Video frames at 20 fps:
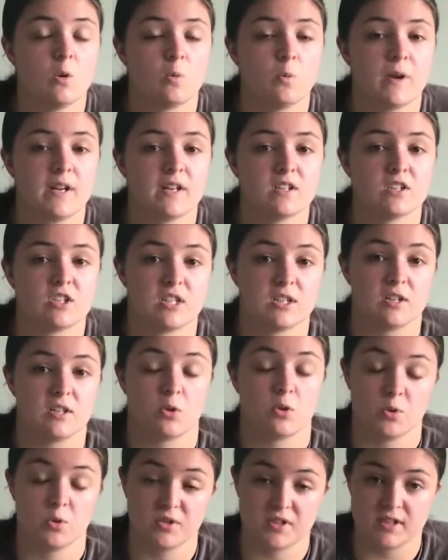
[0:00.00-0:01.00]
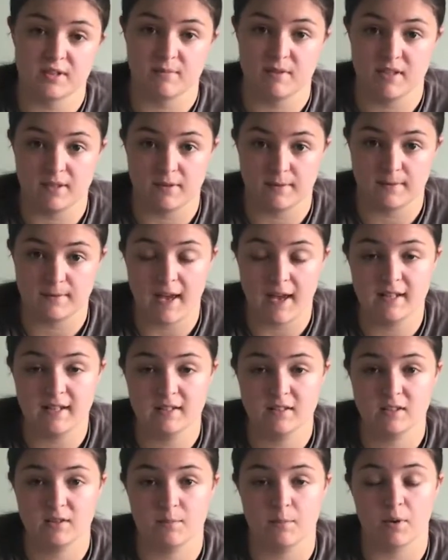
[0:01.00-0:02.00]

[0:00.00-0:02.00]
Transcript: which causes me to faint,